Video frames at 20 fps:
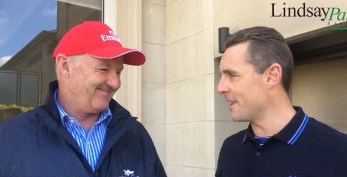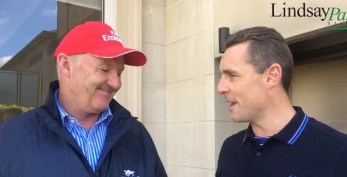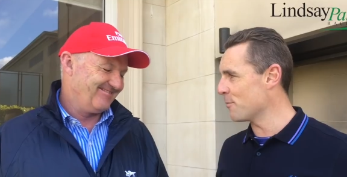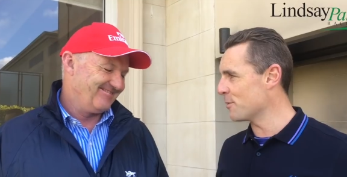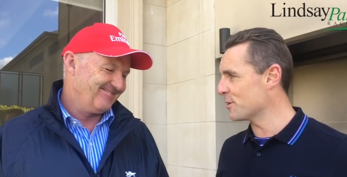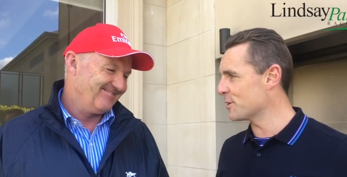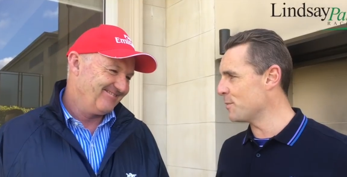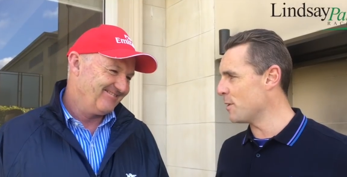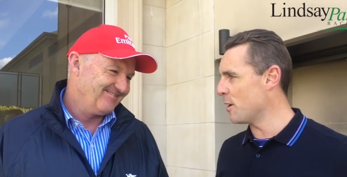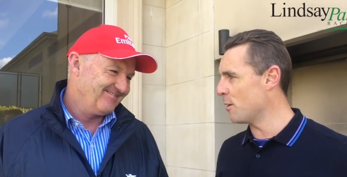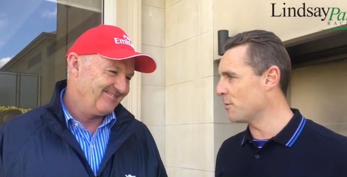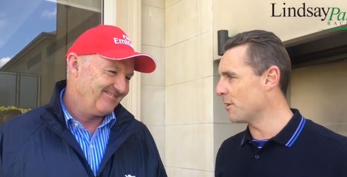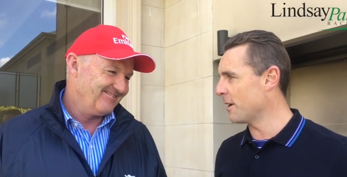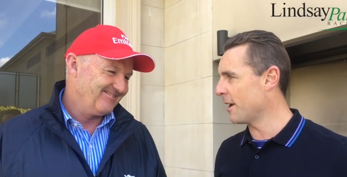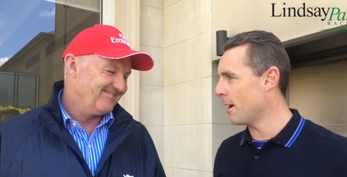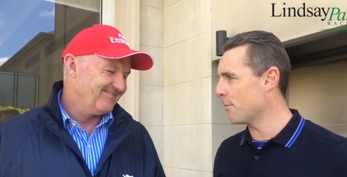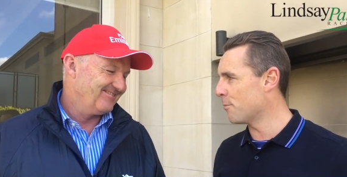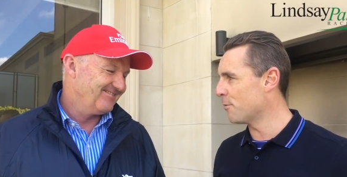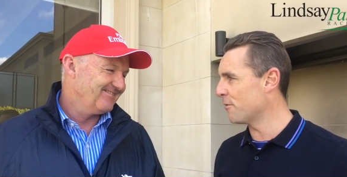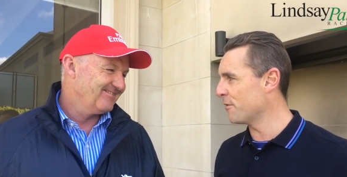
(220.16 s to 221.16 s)
Speaker 1: the Emirates Melbourne
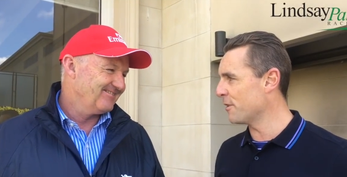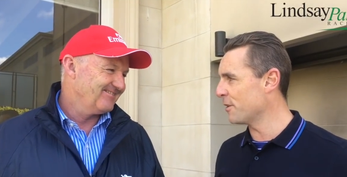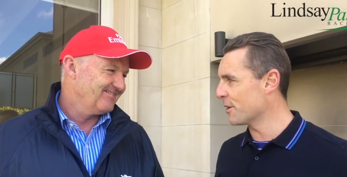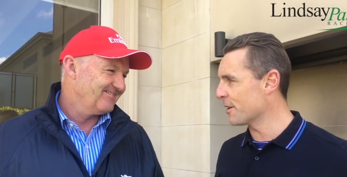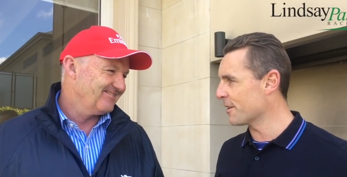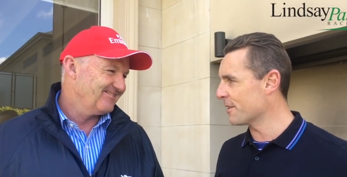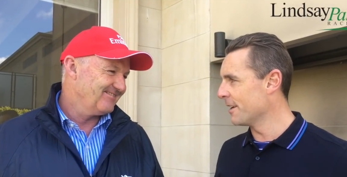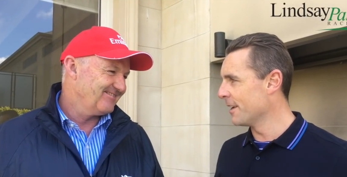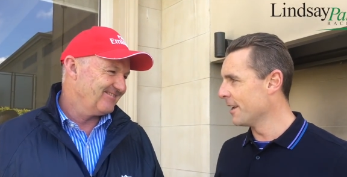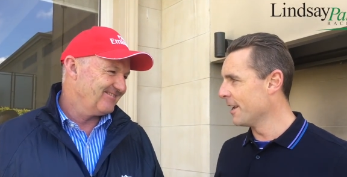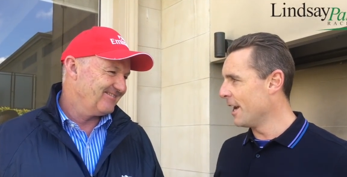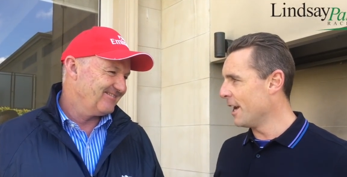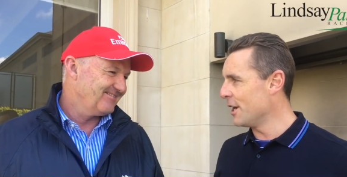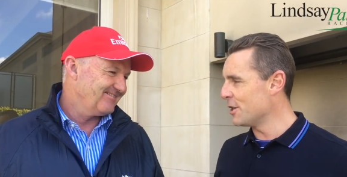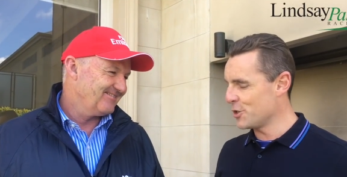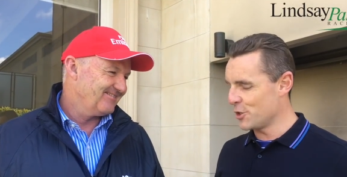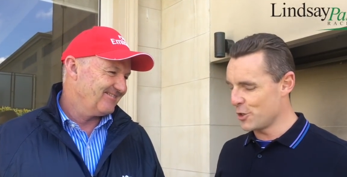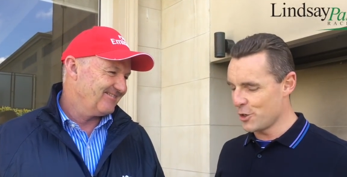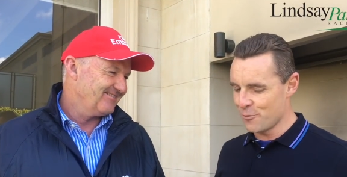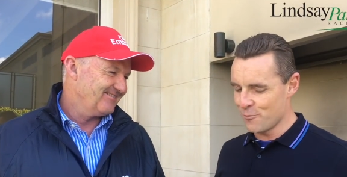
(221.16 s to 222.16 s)
Cup. Have we got a, a
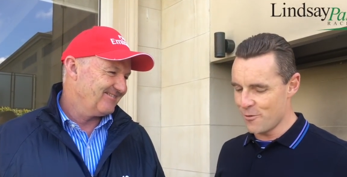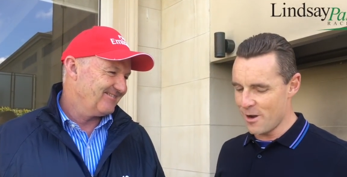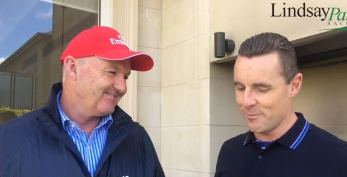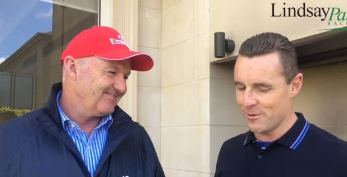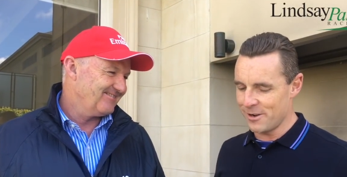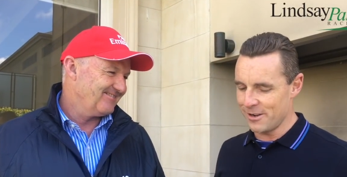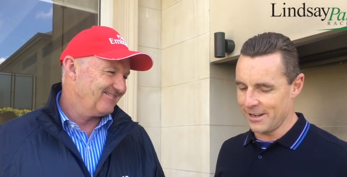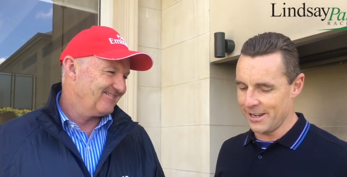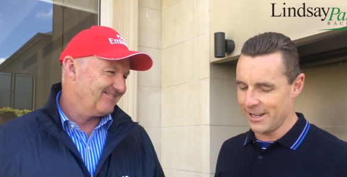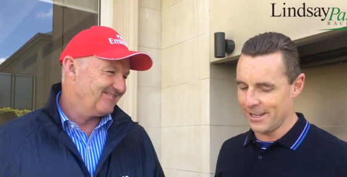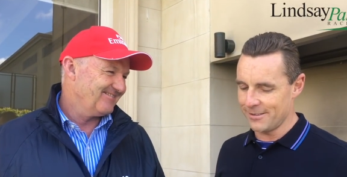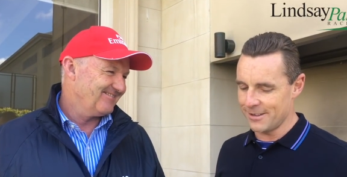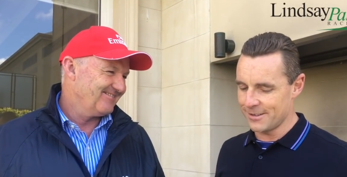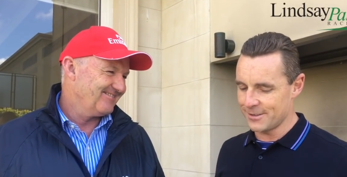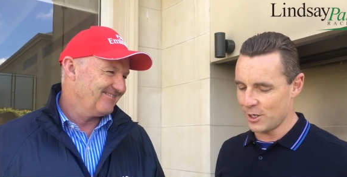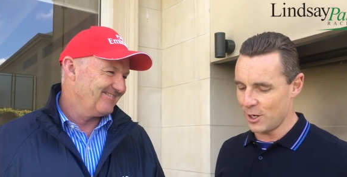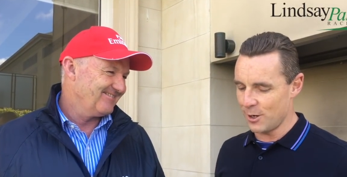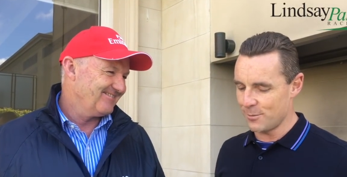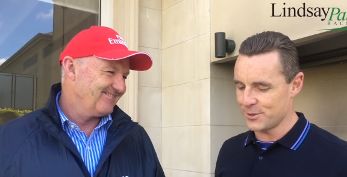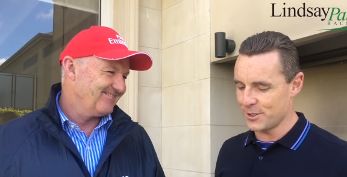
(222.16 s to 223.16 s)
Jeune remnant here?
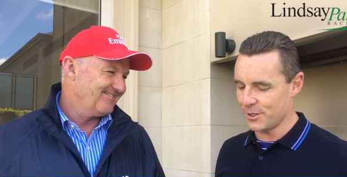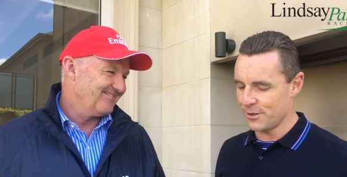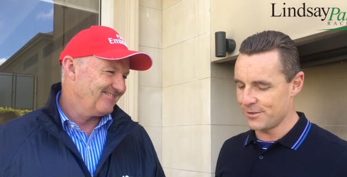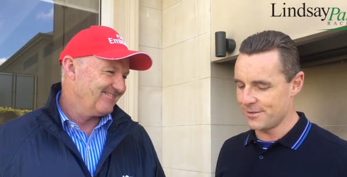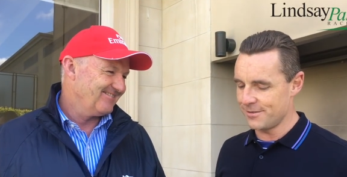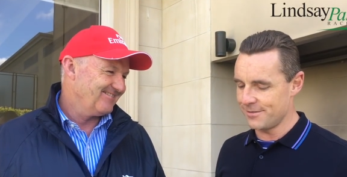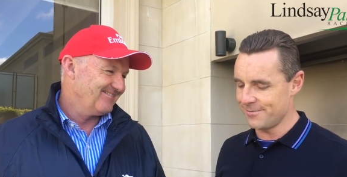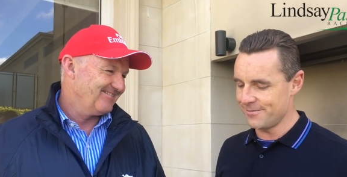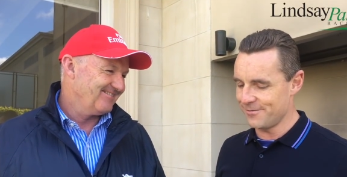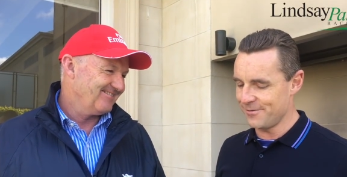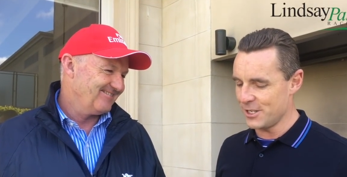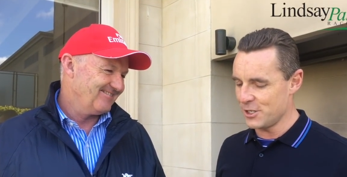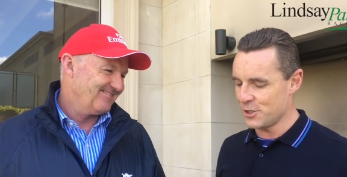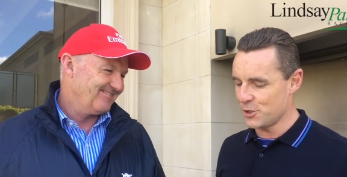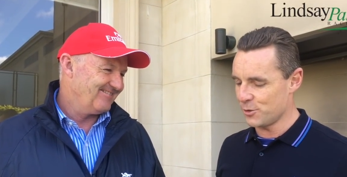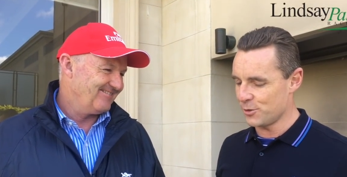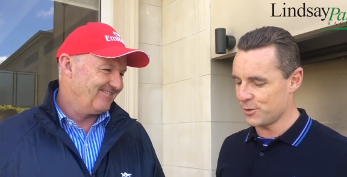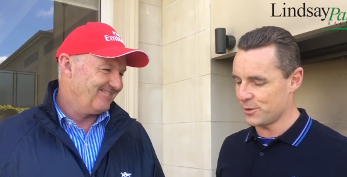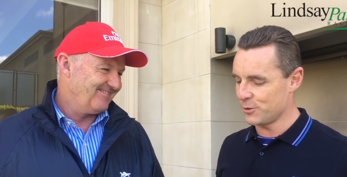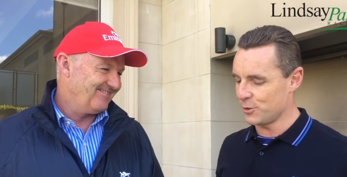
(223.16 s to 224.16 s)
Let's hope so.
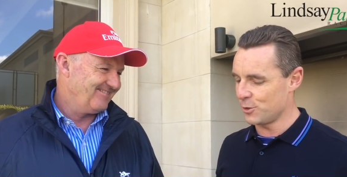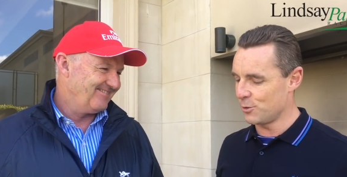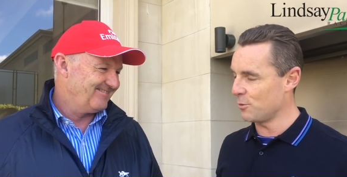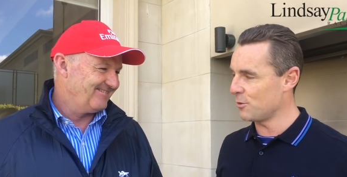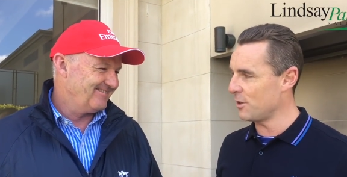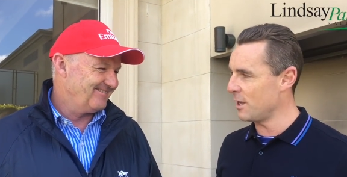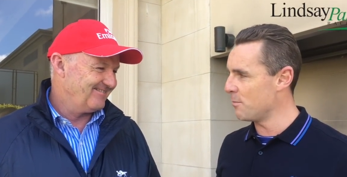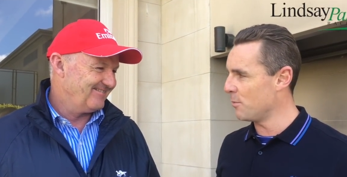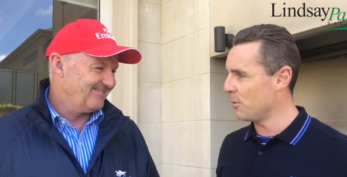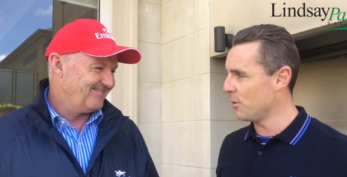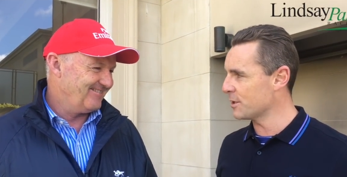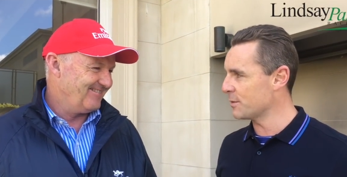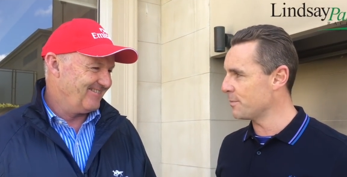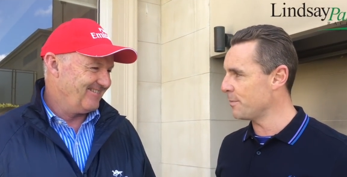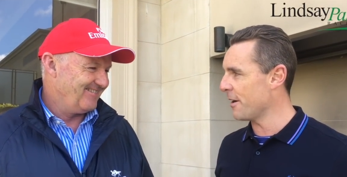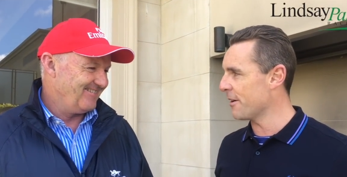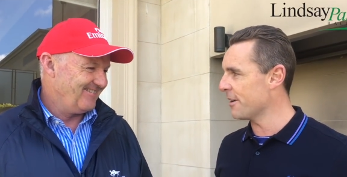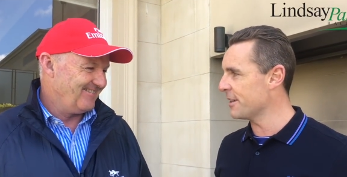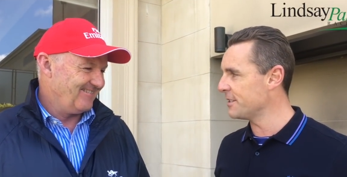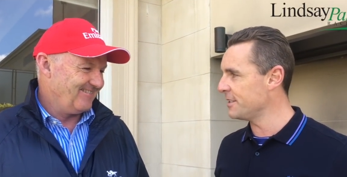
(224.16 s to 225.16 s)
Ventura Storm, Glenn Boss,
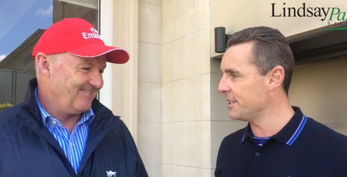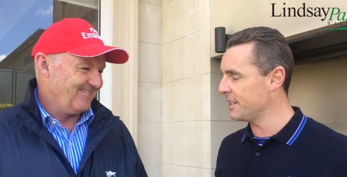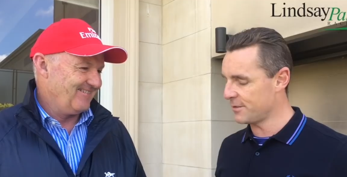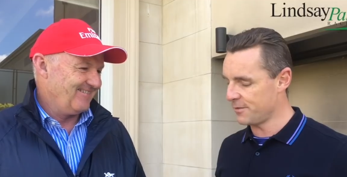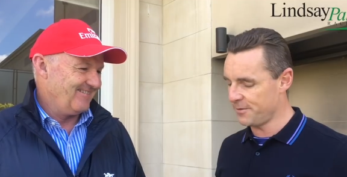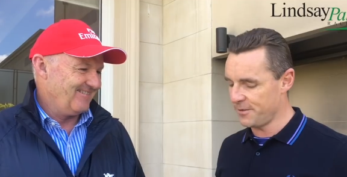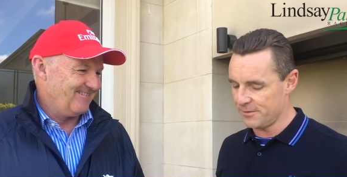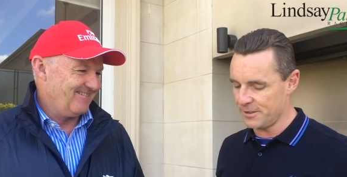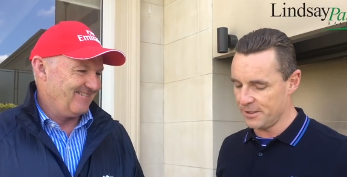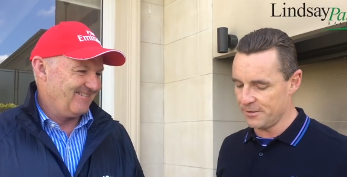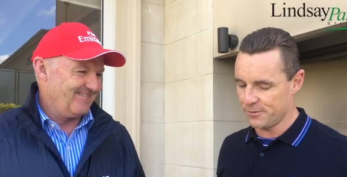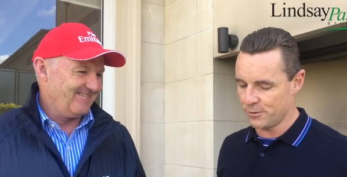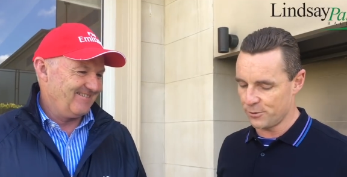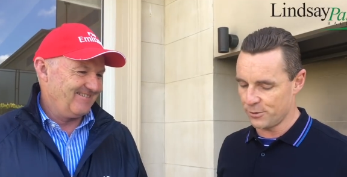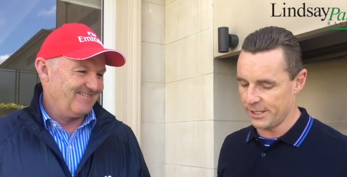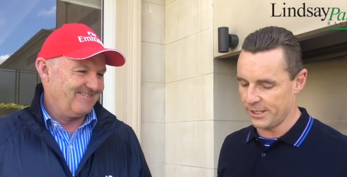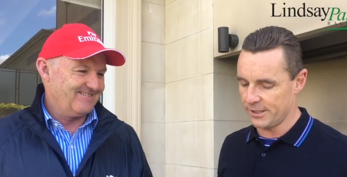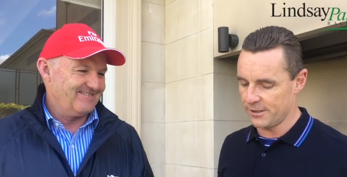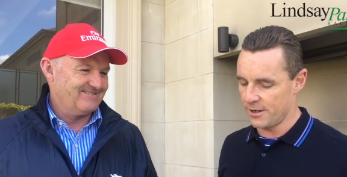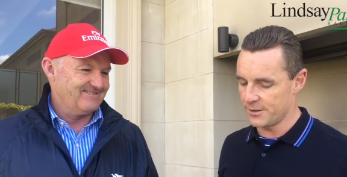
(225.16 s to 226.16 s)
Barry 6,
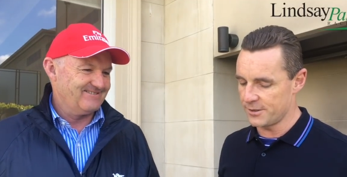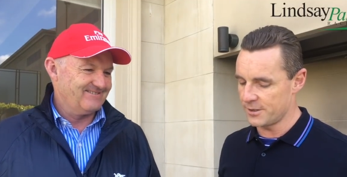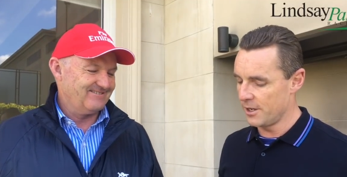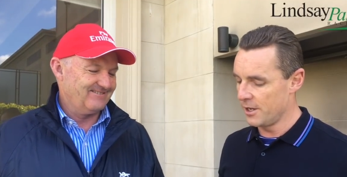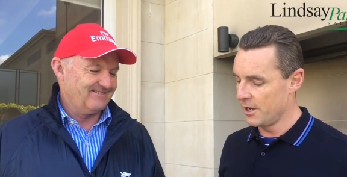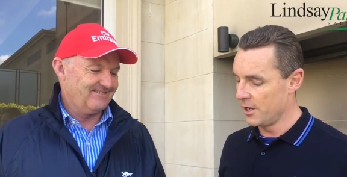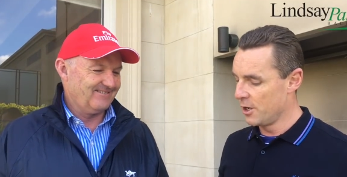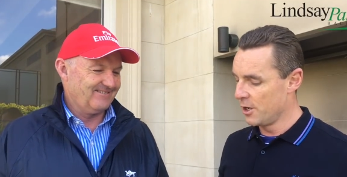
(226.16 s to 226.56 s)
54 kilos.